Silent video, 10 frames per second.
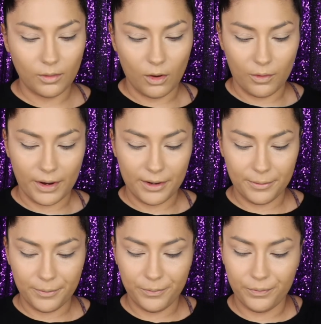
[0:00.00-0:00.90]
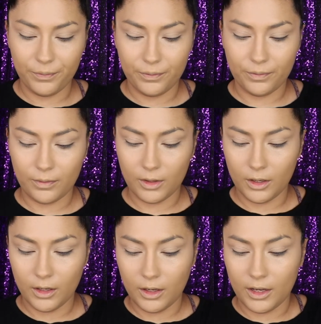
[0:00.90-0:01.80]
Alright,
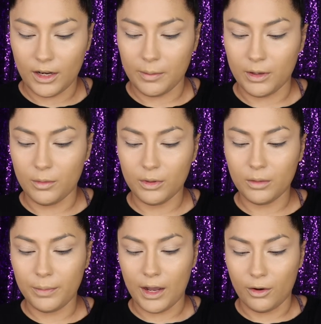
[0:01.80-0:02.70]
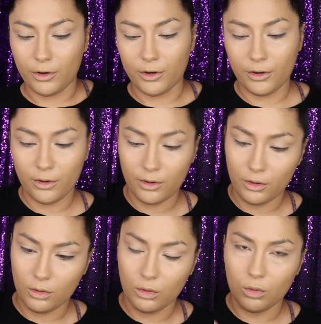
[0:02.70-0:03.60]
and I'm gonna put the powder.
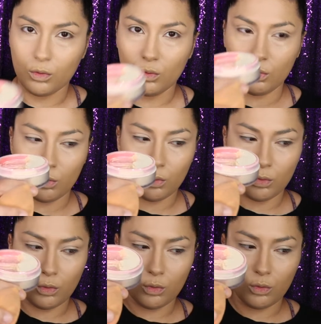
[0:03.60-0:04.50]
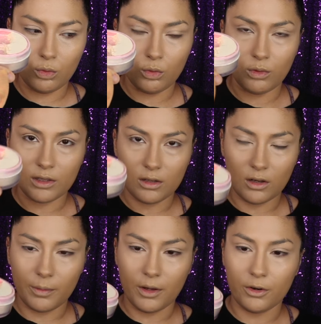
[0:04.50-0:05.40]
Ooh, that's a lot
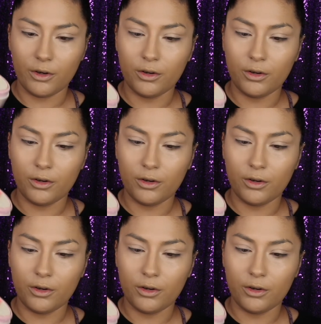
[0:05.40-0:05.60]
of powder.